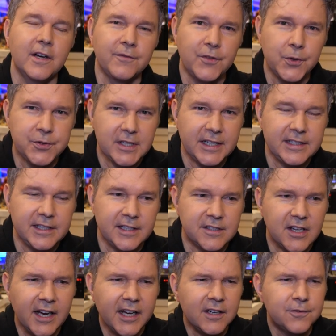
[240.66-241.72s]
of those ideas
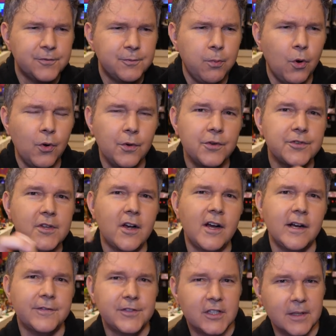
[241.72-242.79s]
kind of pulls
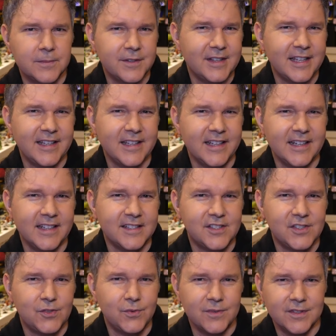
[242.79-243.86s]
off some of the
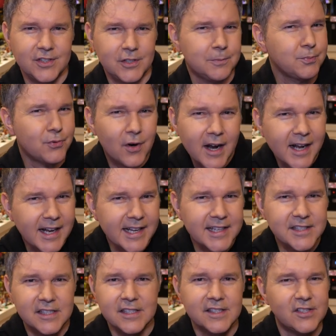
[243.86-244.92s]

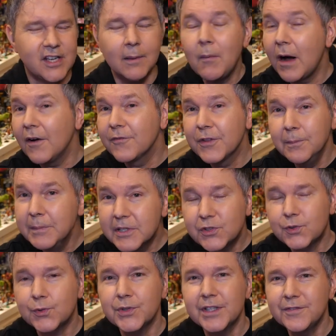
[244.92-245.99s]
surprise and some of the
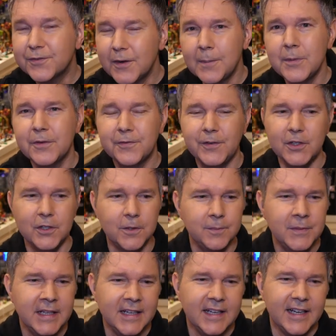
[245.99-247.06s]
mystery from the
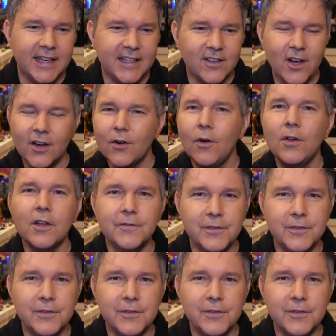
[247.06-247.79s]
film, and not all